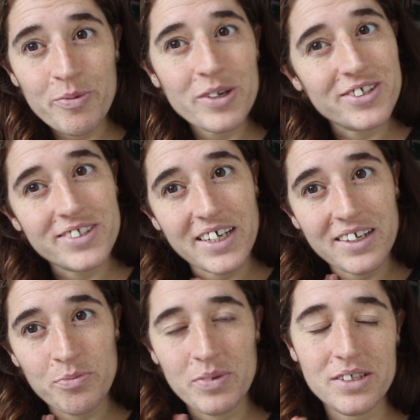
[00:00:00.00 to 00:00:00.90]
because
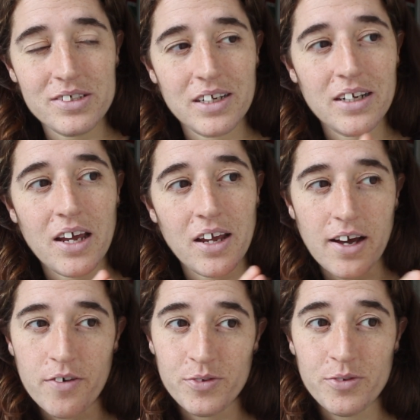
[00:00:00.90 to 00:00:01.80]
that means that I
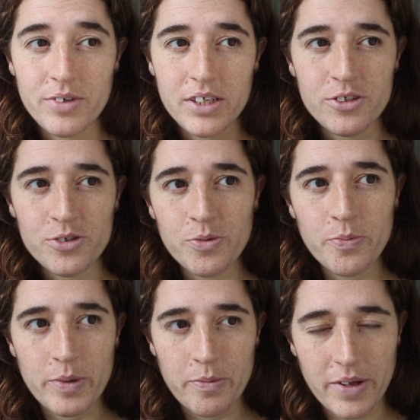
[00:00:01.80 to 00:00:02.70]
have to read 2
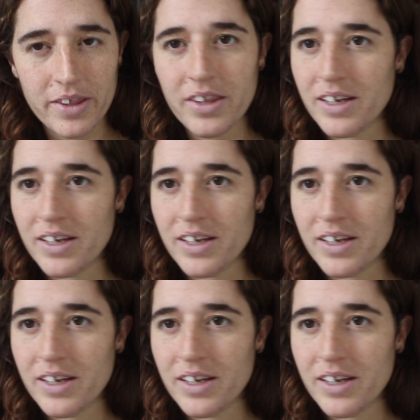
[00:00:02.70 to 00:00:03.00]
per month,